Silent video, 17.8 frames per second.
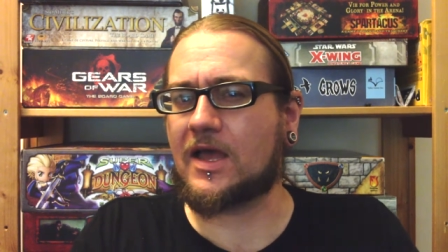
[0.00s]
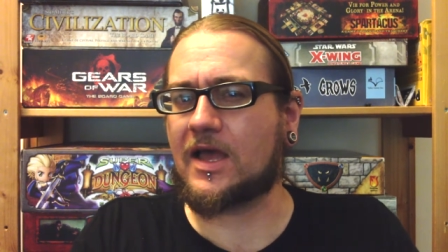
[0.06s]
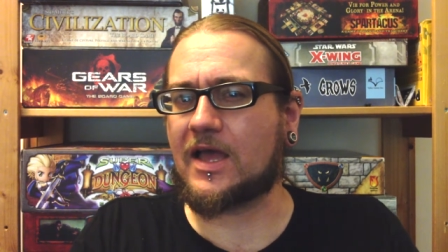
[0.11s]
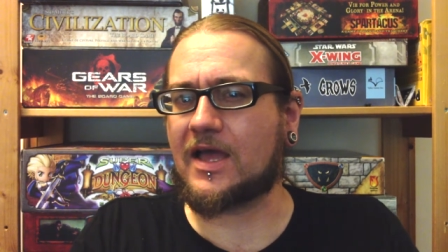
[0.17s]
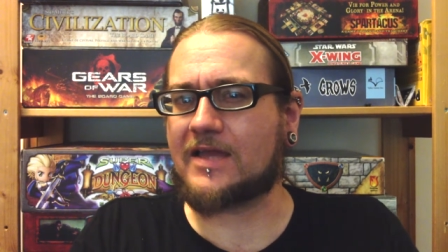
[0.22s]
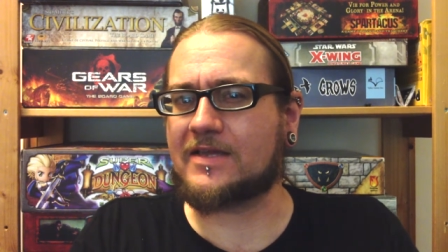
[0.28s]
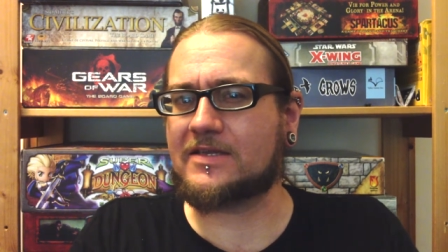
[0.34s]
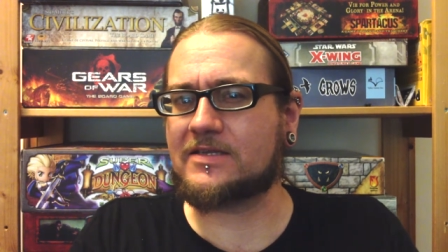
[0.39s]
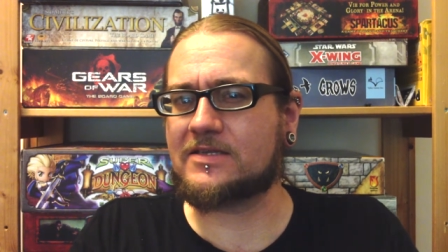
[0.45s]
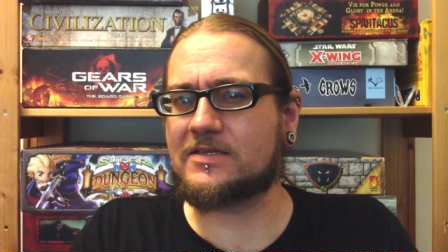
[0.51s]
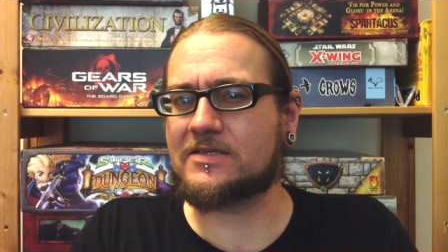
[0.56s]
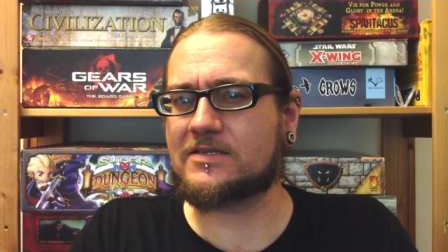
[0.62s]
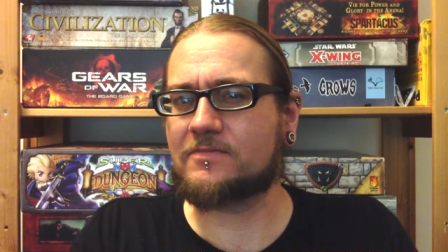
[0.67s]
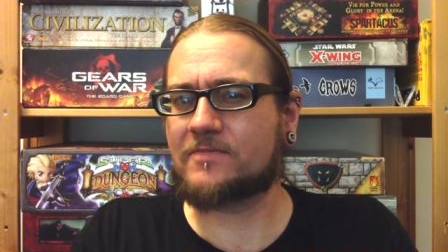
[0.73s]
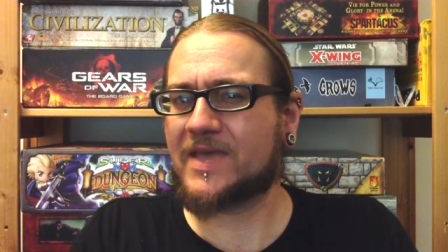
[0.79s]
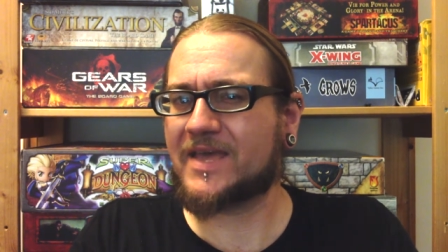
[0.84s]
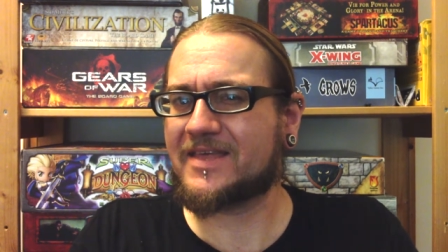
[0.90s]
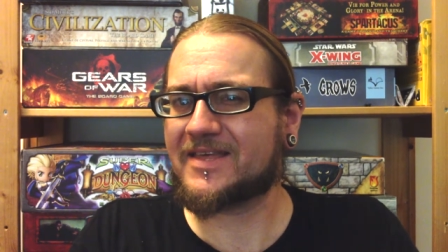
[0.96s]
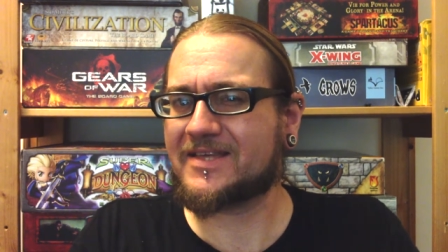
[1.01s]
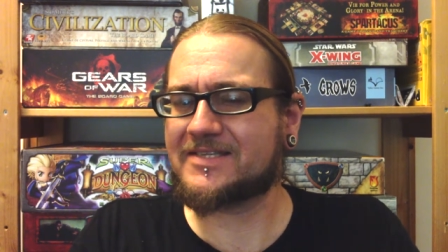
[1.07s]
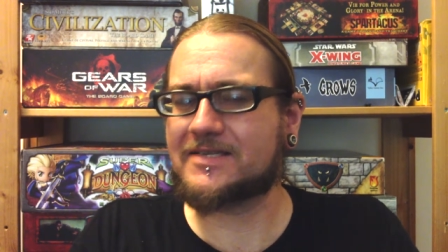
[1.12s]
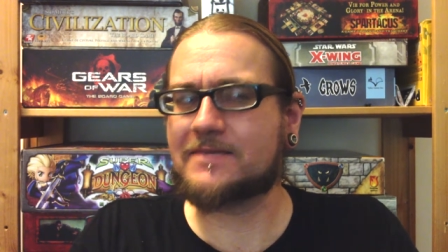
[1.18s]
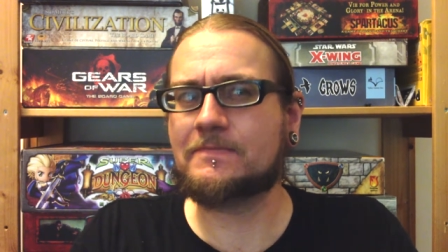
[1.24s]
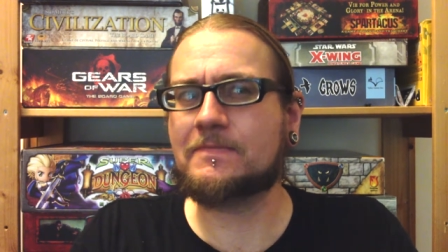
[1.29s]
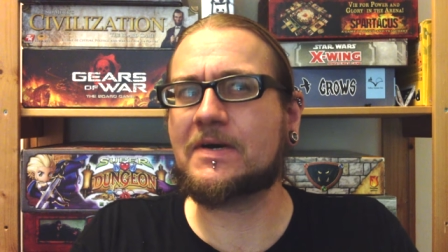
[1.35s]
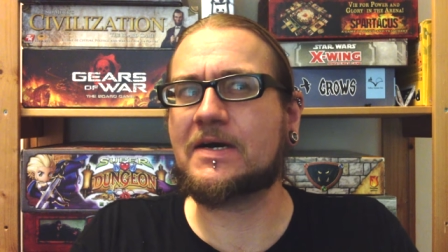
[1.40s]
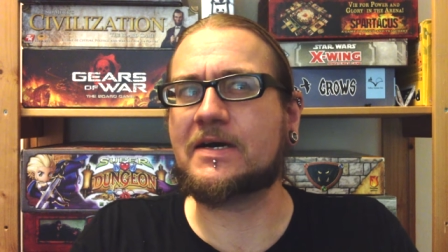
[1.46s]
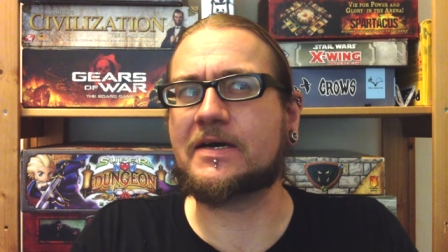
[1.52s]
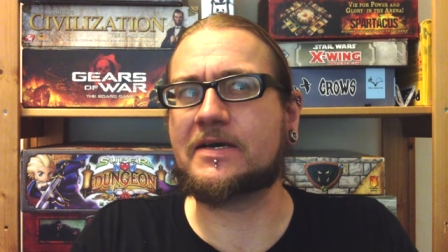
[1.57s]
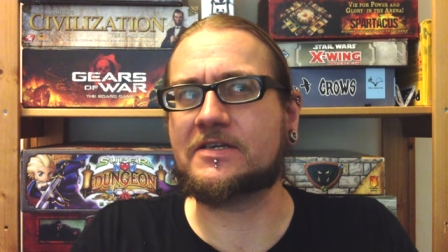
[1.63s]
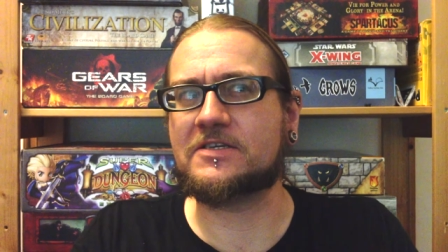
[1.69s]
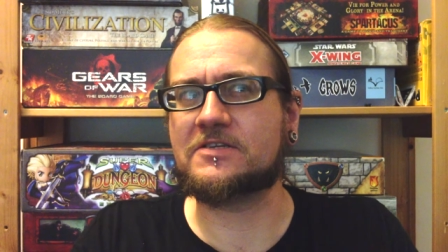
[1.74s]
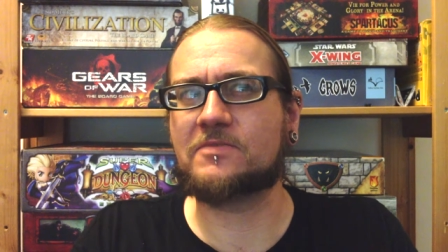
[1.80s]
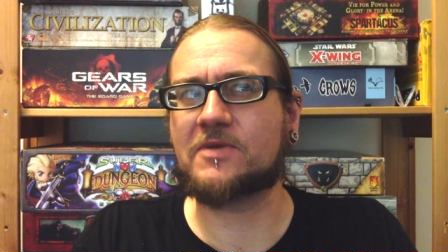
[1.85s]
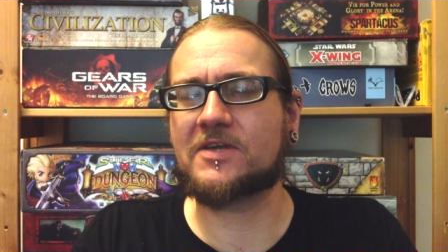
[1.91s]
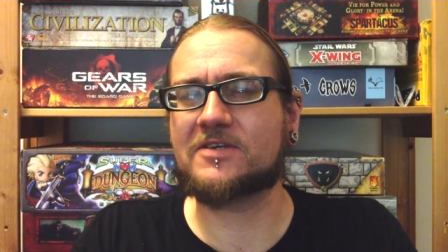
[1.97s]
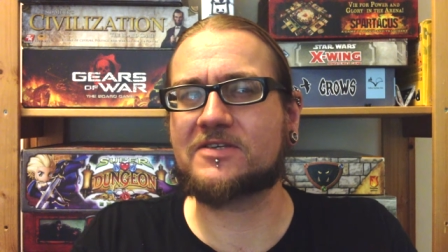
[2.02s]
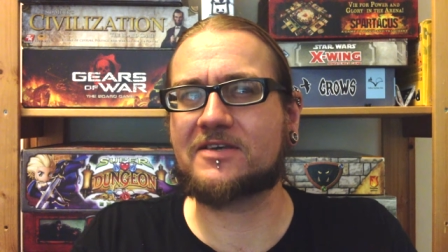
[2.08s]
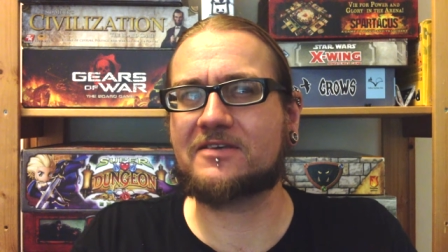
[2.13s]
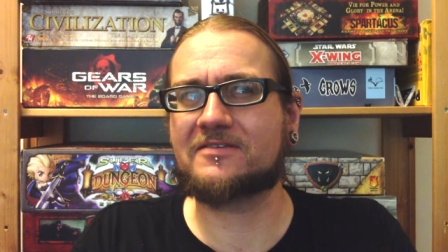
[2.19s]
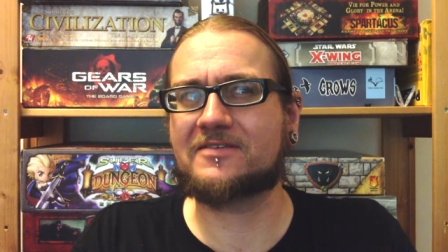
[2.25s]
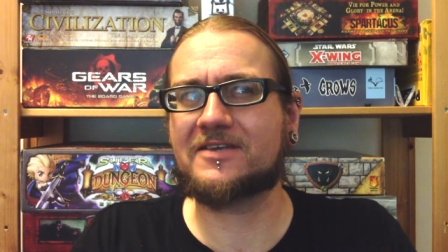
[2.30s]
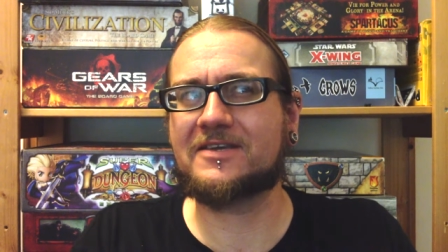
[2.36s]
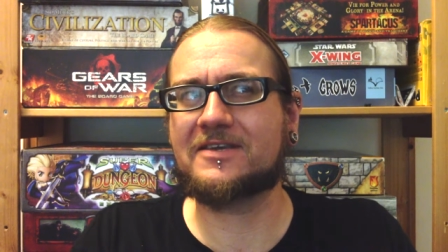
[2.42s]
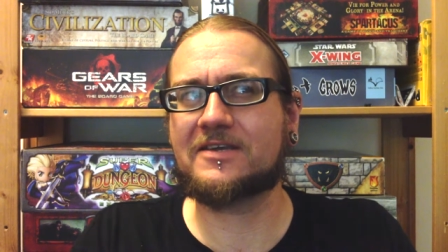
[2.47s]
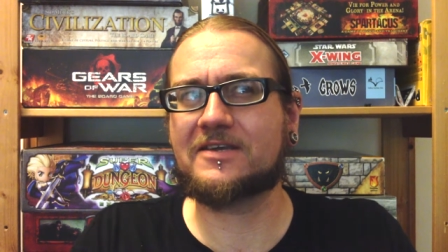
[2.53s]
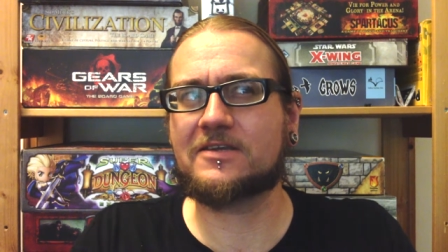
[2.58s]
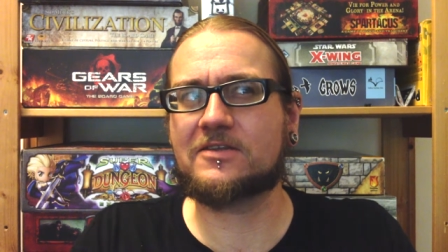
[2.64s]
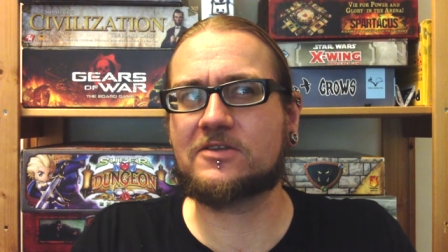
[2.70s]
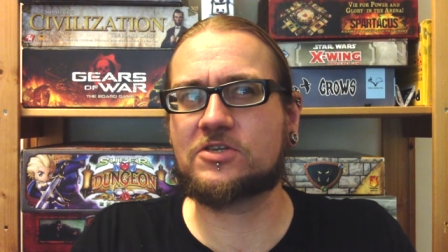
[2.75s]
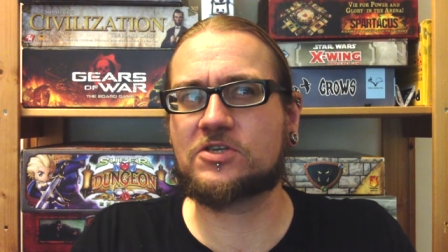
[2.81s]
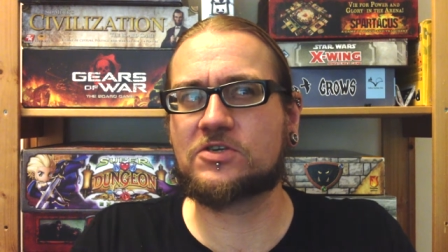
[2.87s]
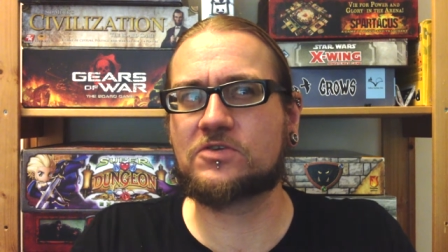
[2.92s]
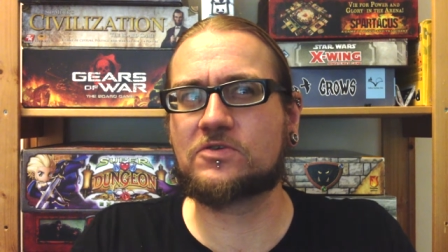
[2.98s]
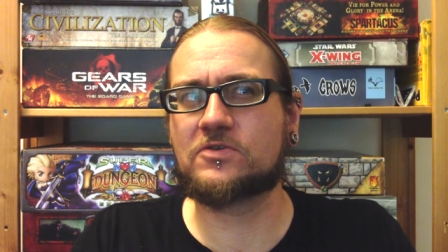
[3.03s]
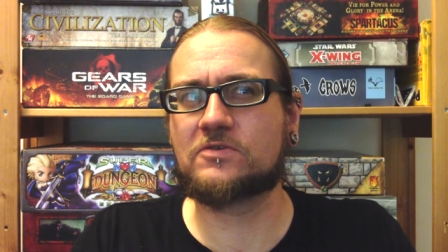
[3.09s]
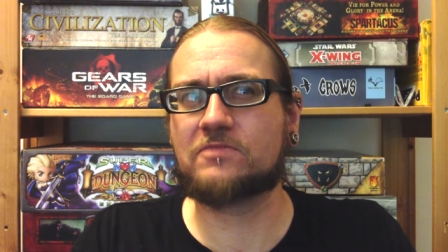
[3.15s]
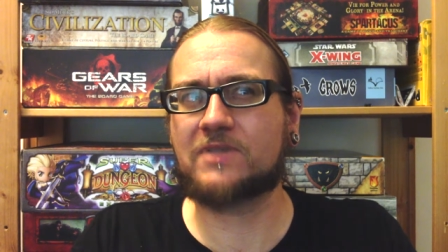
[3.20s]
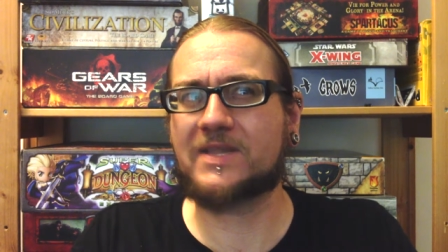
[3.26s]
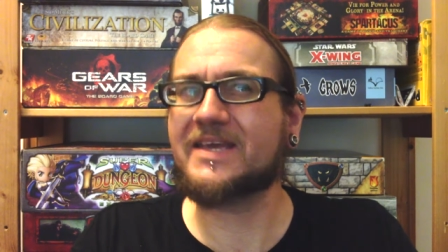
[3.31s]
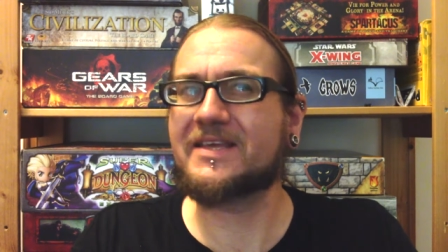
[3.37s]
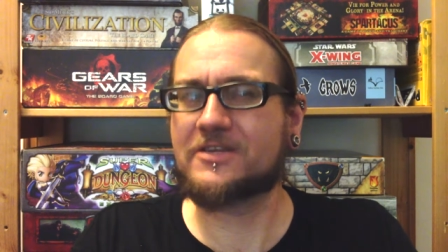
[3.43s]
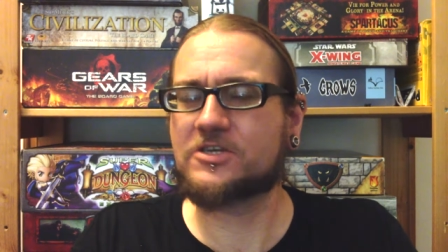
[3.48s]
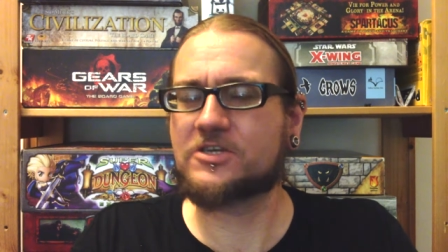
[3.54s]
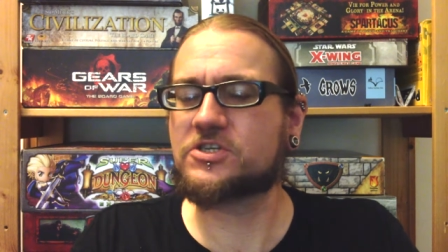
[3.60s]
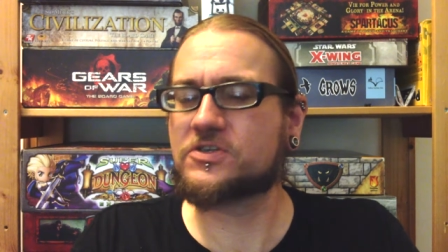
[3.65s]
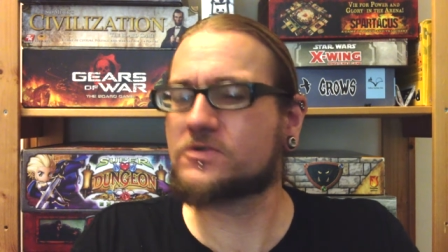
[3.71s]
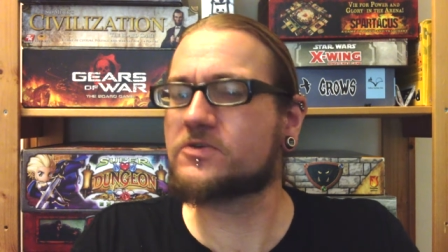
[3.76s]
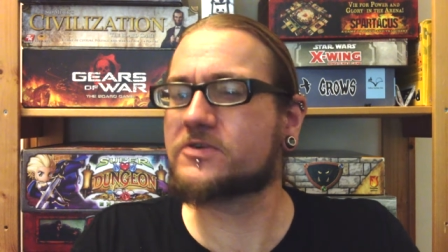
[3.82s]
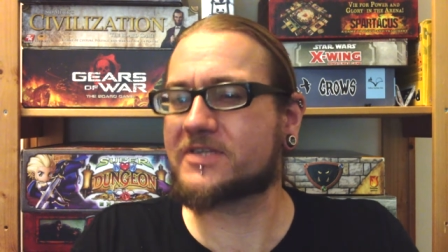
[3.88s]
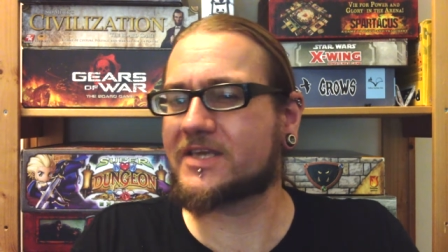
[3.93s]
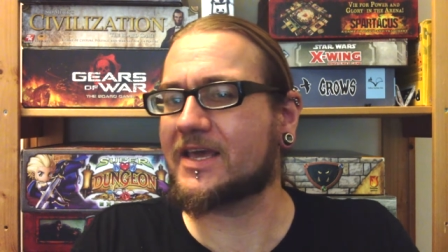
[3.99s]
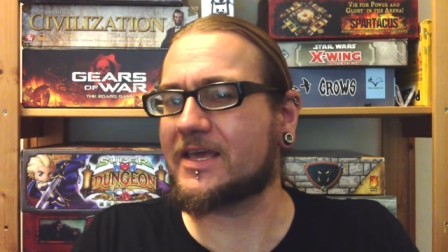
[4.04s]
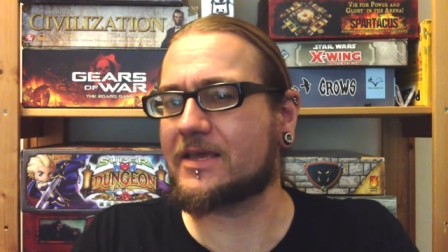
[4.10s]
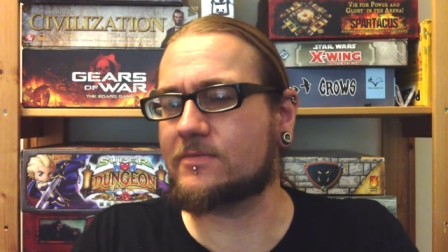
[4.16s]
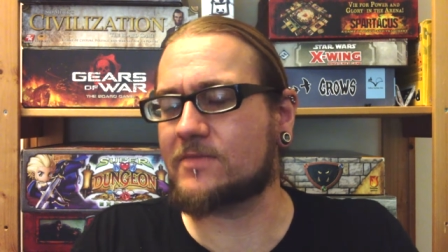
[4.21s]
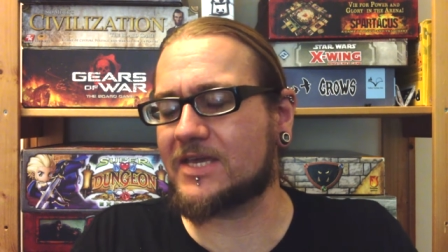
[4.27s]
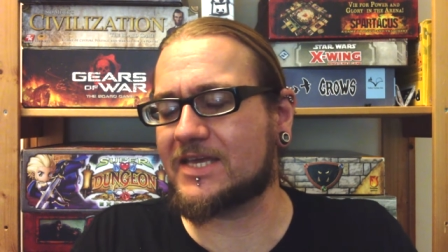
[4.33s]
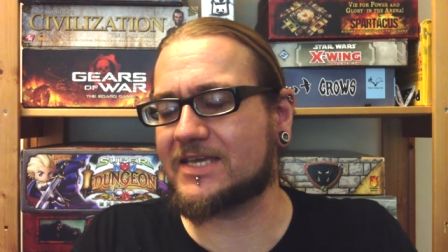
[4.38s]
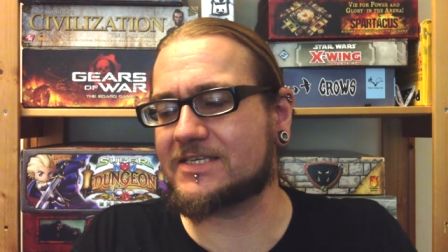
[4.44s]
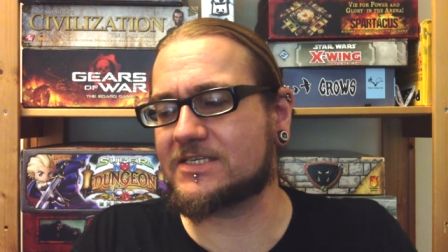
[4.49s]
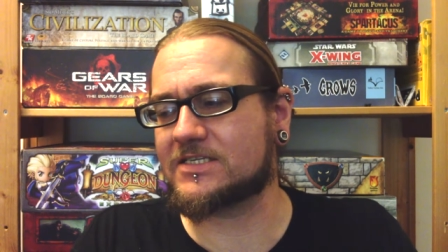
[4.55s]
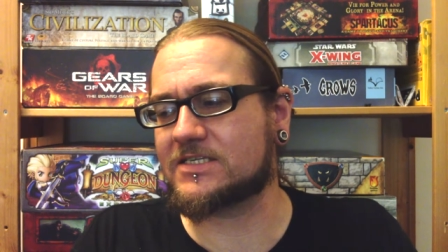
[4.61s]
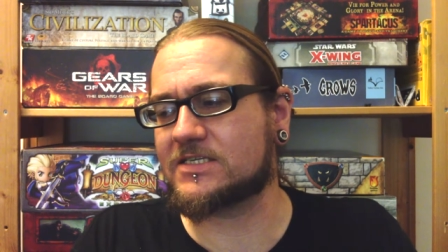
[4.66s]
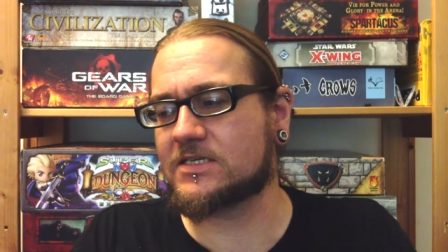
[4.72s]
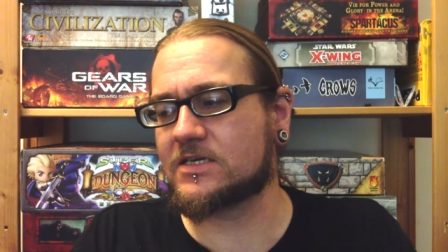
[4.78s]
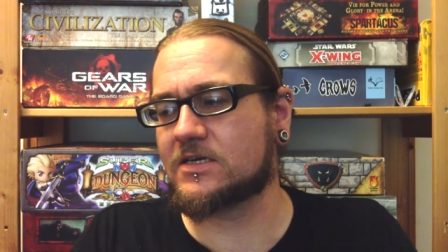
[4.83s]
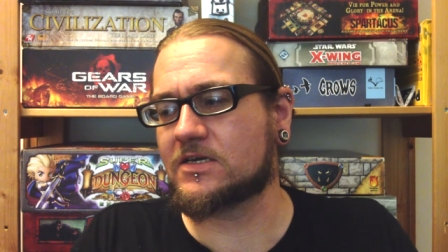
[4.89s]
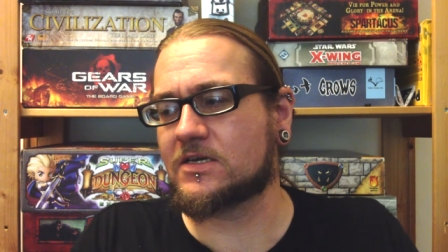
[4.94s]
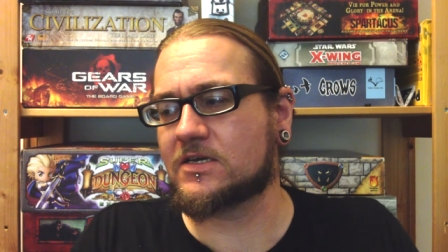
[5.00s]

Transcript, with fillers: and bear that in mind because I think the short playing the short game is